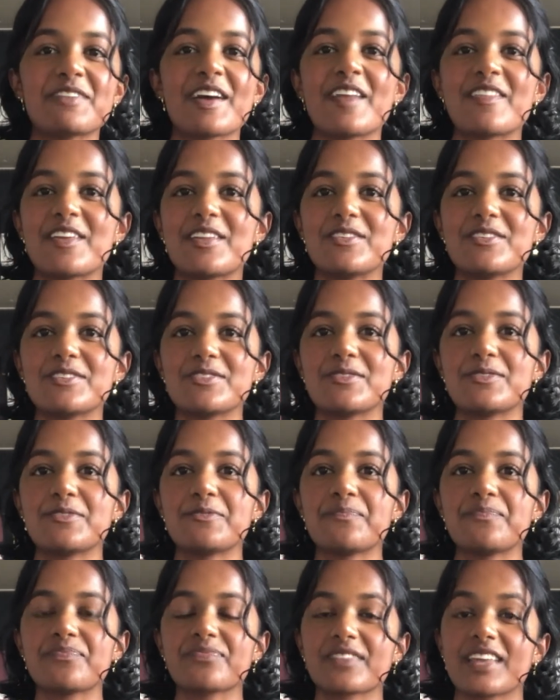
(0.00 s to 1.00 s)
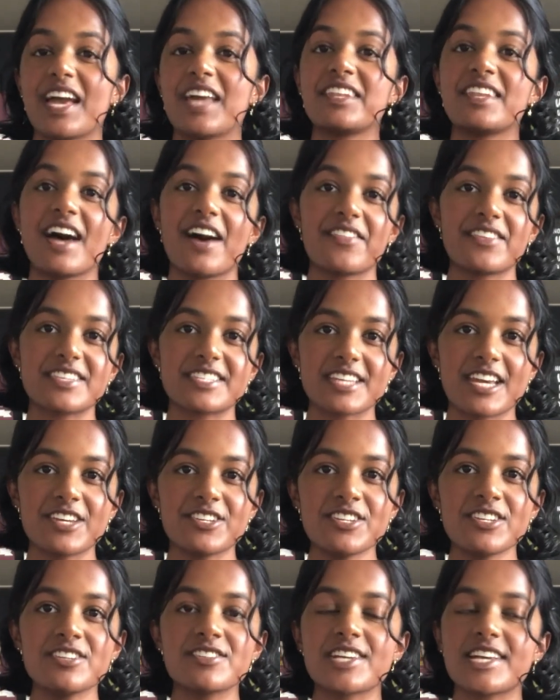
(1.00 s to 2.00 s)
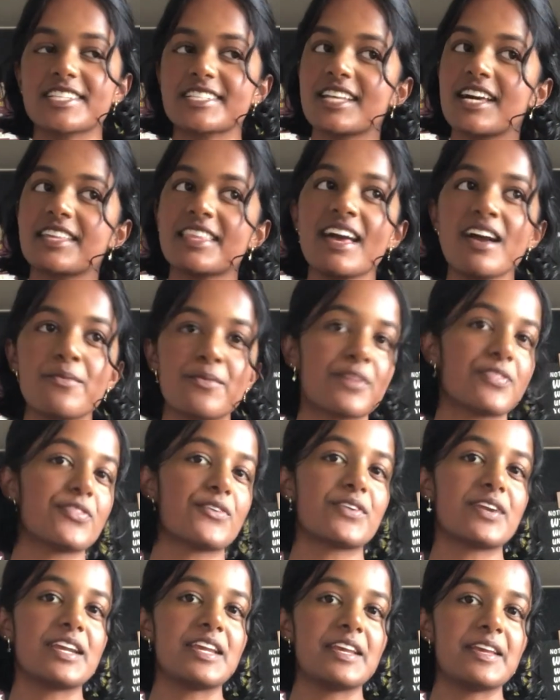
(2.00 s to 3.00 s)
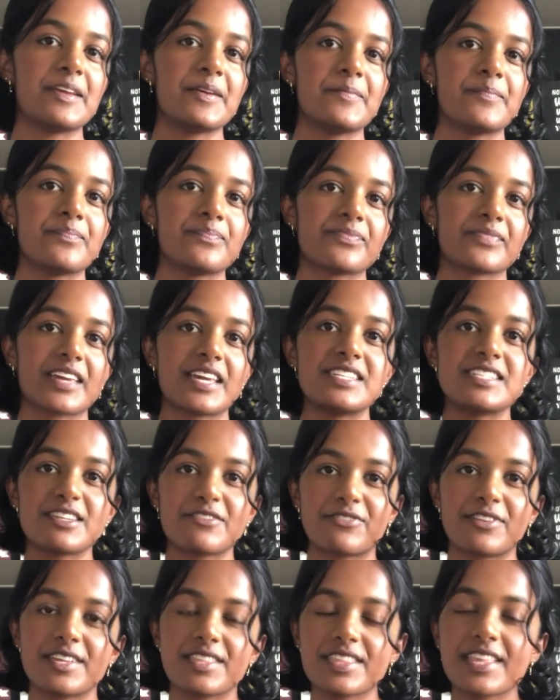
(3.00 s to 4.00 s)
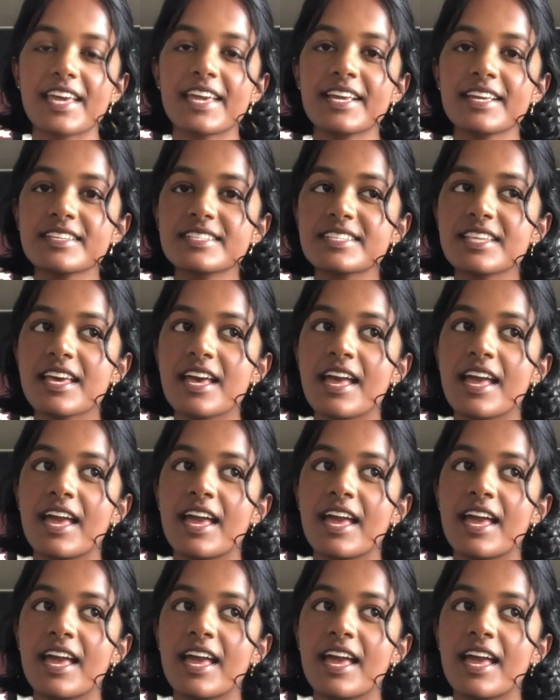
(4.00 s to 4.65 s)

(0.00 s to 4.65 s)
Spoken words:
and then you do another station just like that with 3 different things.